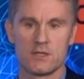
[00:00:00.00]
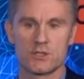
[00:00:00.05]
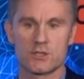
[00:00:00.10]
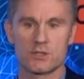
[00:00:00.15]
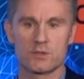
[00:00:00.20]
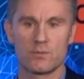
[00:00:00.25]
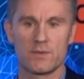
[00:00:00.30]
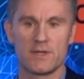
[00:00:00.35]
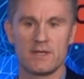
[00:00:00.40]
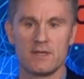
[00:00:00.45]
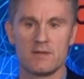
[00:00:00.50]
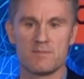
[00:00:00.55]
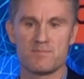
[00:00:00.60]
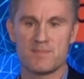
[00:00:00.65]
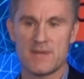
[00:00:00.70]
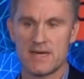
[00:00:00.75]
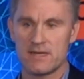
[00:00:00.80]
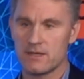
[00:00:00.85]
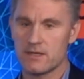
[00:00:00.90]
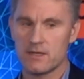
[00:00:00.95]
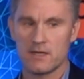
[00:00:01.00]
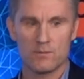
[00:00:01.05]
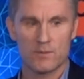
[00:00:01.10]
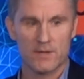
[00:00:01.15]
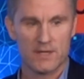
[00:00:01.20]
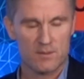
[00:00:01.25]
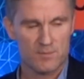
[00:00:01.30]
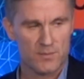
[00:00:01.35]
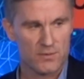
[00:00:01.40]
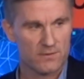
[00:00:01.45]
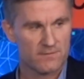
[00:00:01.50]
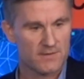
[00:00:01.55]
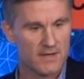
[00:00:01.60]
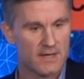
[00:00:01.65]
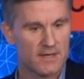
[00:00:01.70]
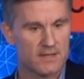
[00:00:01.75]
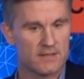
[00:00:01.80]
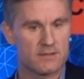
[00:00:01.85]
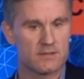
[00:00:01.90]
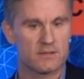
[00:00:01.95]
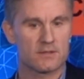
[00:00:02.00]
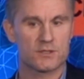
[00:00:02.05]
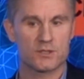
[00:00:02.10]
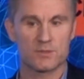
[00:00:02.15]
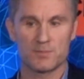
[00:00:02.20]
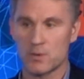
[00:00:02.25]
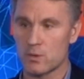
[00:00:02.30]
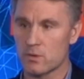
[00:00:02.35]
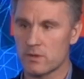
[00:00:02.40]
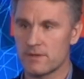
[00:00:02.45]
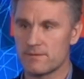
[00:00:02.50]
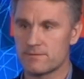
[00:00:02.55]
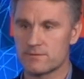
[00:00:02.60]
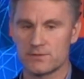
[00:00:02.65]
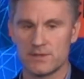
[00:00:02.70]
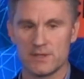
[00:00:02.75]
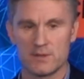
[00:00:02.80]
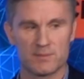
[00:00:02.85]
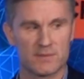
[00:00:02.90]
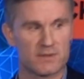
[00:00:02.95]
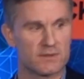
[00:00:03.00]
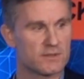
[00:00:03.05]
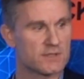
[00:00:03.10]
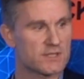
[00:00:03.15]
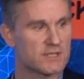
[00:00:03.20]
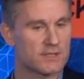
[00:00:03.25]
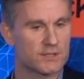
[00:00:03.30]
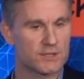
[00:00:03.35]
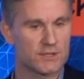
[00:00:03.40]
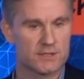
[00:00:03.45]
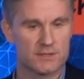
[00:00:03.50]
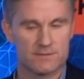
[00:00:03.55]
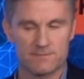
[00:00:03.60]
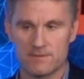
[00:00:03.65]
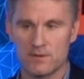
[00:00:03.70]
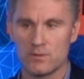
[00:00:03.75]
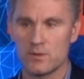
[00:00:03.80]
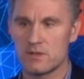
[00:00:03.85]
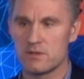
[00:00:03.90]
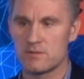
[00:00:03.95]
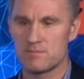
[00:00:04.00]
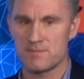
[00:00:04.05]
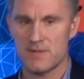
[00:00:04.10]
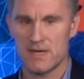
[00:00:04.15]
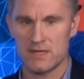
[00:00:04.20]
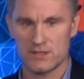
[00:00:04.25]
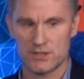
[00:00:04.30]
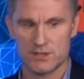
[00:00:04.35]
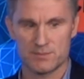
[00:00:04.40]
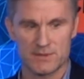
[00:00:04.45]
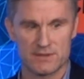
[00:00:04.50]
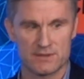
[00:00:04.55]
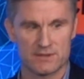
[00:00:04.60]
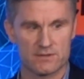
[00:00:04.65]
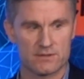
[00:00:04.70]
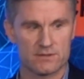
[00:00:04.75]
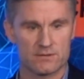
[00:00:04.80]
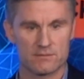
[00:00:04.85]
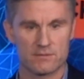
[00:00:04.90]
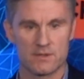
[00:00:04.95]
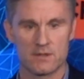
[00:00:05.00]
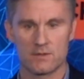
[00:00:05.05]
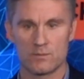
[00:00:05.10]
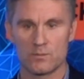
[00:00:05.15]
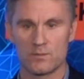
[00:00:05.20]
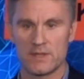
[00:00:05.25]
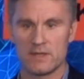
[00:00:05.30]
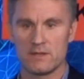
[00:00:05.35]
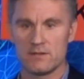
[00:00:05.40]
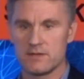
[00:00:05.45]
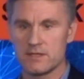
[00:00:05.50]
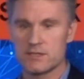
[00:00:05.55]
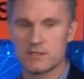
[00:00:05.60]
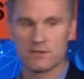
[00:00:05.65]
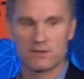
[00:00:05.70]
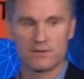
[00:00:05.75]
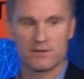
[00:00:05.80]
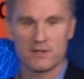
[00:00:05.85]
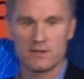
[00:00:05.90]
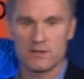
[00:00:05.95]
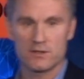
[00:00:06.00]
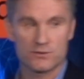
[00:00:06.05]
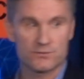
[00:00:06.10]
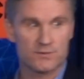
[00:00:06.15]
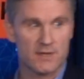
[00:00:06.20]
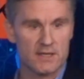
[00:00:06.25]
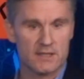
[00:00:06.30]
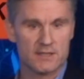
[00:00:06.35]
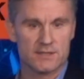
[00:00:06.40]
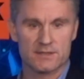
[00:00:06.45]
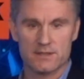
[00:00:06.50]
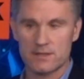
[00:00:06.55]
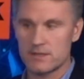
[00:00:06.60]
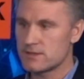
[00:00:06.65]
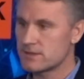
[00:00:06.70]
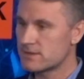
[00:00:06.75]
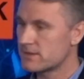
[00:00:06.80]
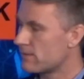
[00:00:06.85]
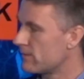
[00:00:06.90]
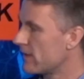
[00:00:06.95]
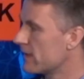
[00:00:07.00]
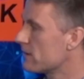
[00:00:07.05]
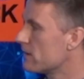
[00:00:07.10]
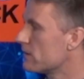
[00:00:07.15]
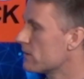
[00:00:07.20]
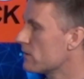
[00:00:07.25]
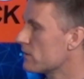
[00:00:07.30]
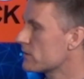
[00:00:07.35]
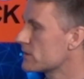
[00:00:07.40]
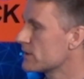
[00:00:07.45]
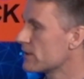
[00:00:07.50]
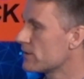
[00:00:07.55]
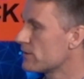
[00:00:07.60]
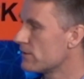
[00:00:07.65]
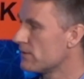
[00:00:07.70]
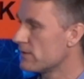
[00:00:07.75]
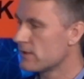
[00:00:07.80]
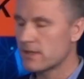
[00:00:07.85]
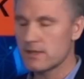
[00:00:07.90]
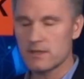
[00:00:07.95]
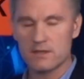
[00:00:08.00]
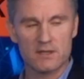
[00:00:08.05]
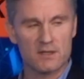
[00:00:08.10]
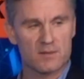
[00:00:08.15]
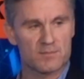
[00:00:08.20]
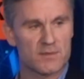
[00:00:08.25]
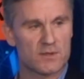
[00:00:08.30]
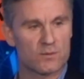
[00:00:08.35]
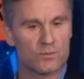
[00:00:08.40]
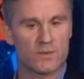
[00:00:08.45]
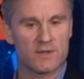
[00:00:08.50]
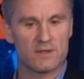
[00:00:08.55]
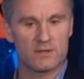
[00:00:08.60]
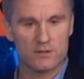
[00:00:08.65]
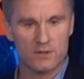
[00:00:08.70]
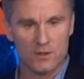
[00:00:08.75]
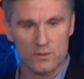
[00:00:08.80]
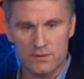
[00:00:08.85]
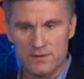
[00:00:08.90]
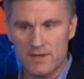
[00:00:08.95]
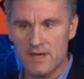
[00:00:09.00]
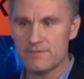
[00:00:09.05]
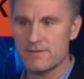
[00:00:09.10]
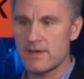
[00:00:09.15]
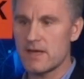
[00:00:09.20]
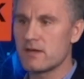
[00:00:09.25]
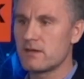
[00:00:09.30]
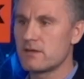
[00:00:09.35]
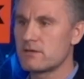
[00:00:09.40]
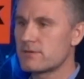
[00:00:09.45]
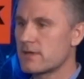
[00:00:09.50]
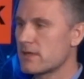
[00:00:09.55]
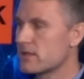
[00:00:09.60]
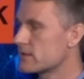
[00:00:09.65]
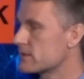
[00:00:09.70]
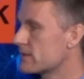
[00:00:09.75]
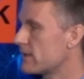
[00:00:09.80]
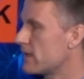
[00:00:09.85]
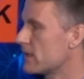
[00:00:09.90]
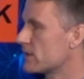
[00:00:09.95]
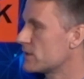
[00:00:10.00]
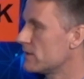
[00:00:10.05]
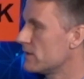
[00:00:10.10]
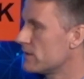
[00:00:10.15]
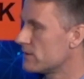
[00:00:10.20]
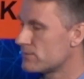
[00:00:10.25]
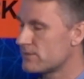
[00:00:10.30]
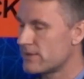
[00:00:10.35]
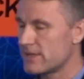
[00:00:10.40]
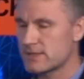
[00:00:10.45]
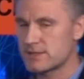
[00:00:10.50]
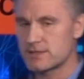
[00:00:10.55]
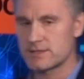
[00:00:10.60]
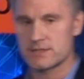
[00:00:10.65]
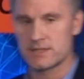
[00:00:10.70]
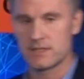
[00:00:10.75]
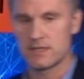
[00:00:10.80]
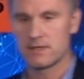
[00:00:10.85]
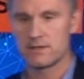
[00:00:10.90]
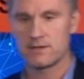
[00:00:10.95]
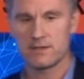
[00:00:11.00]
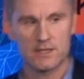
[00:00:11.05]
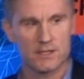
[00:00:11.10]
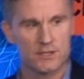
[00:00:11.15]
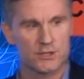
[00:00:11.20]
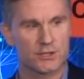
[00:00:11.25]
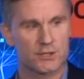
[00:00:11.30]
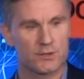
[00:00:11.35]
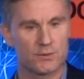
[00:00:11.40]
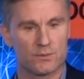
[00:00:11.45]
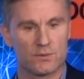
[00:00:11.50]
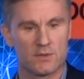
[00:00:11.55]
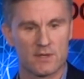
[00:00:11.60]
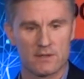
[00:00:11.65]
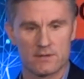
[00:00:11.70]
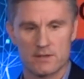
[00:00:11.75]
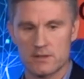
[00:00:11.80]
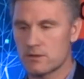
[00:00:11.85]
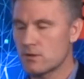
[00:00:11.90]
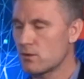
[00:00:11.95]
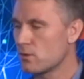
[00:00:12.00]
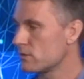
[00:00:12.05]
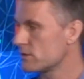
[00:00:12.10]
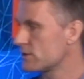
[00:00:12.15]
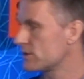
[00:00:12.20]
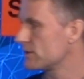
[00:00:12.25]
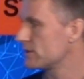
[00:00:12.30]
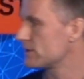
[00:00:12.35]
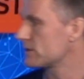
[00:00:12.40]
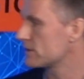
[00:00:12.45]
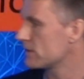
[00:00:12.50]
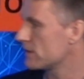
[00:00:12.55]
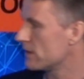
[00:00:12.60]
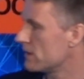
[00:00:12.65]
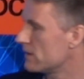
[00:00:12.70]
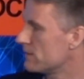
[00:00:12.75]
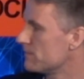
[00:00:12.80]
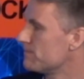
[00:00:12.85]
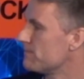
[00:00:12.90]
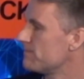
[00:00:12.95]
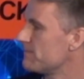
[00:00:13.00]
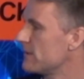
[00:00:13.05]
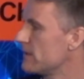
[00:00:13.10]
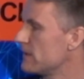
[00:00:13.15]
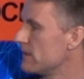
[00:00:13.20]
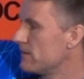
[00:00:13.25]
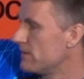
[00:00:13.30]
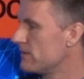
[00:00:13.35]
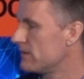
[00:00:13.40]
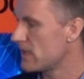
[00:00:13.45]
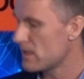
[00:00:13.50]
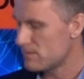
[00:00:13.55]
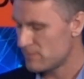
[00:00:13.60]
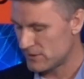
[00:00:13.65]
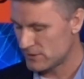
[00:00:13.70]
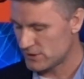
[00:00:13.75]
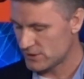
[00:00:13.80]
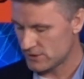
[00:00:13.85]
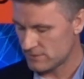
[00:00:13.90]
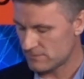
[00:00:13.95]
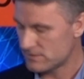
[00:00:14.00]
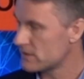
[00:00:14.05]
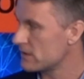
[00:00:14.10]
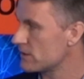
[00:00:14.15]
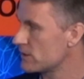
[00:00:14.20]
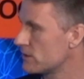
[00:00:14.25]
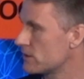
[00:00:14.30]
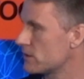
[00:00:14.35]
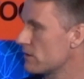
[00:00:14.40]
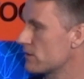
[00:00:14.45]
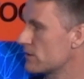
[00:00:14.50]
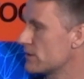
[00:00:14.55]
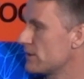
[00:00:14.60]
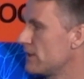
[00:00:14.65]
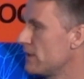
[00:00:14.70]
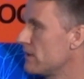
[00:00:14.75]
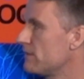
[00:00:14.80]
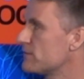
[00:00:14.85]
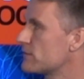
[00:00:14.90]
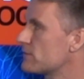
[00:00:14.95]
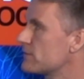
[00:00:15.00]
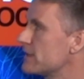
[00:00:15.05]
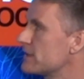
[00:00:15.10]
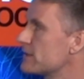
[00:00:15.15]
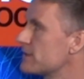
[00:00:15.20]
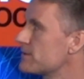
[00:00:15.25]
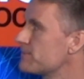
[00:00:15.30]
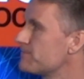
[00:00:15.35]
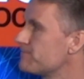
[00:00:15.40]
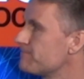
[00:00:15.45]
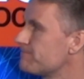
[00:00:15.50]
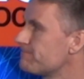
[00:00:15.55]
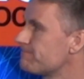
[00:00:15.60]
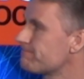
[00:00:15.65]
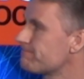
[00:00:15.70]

So medically we can provide supportive treatment, such as fluid management. We discontinue drugs that is directly toxic to the kidney, but we don't have any drugs that actually address the issue that causes the damage, such as oxidative stress.